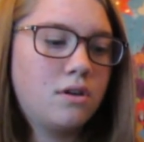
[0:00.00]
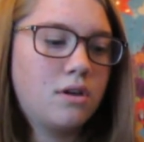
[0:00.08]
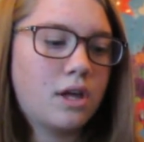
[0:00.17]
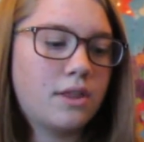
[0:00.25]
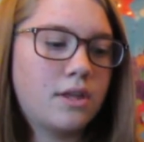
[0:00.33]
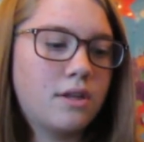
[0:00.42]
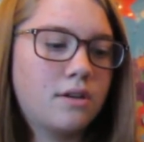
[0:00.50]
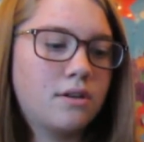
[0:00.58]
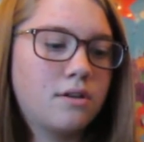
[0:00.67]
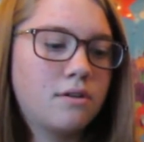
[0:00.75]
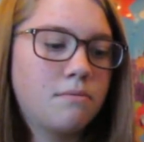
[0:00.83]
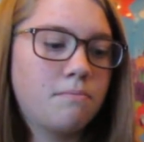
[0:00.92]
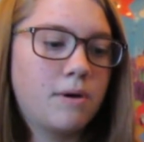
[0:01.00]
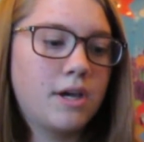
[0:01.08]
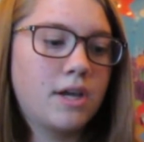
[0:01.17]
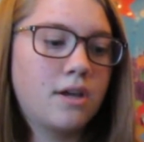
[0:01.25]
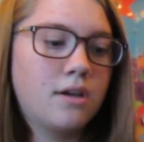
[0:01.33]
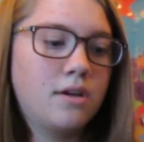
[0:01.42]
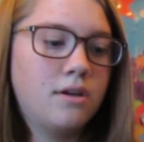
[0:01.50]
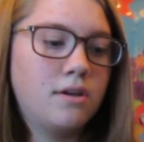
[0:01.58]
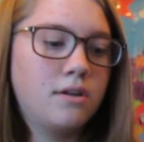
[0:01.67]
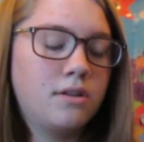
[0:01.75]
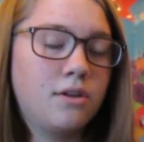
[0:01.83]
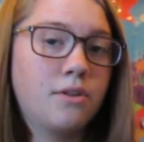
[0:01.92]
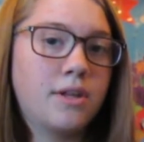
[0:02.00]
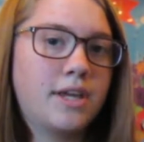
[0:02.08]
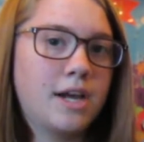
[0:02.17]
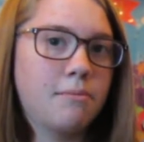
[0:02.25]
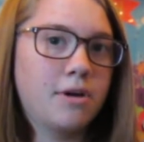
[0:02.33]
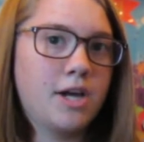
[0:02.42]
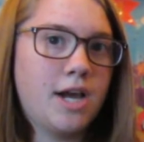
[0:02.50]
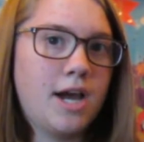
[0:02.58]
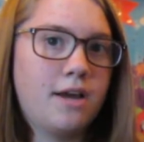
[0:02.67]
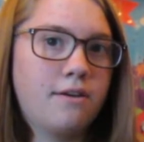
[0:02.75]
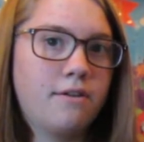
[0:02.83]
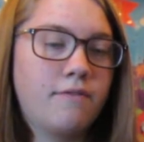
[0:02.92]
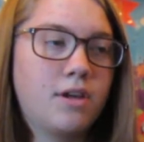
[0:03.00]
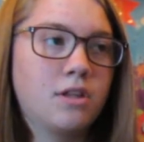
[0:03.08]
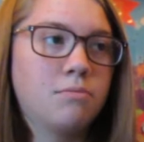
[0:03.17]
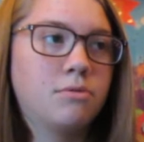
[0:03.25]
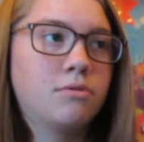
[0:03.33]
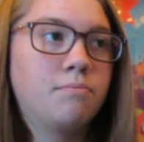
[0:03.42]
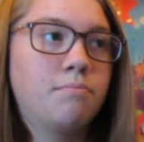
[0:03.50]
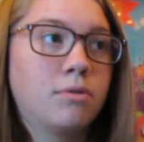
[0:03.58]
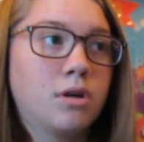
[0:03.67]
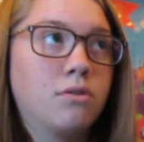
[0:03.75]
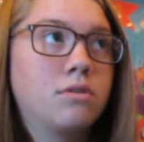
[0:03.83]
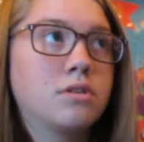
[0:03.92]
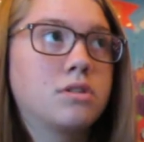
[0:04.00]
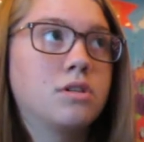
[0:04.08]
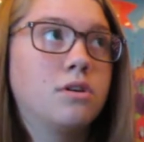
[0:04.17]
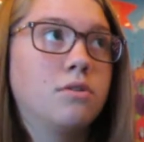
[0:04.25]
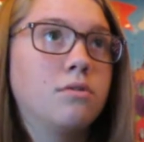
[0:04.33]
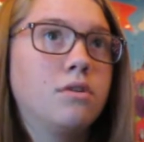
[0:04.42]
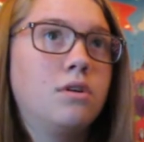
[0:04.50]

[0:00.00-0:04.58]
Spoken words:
then the only camera I had available broke, so